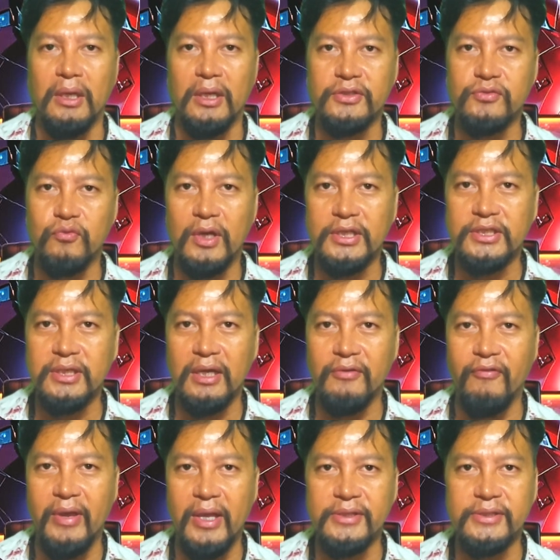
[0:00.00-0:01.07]
As Russia
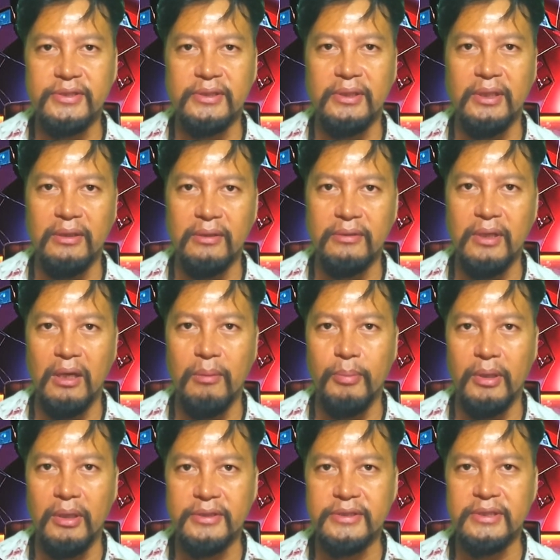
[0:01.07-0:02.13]
advances in the
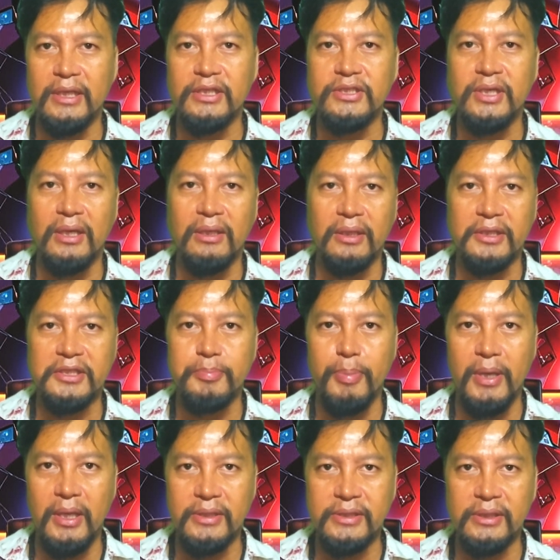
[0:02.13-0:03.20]
Donbass and China
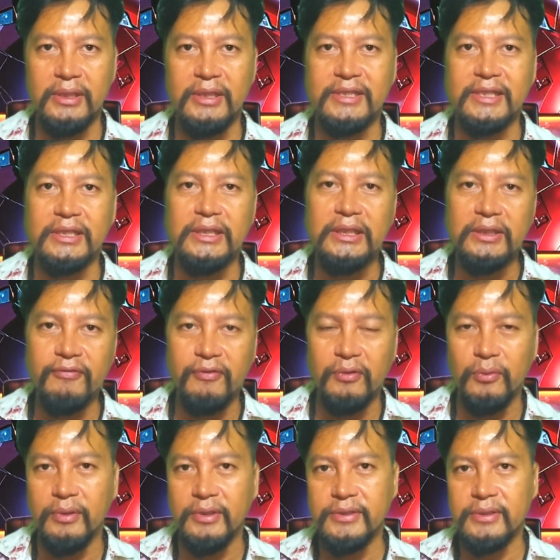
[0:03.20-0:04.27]
expands its
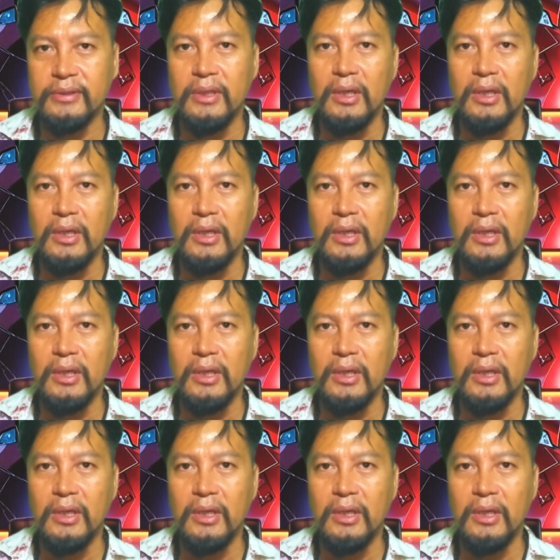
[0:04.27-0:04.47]
influence,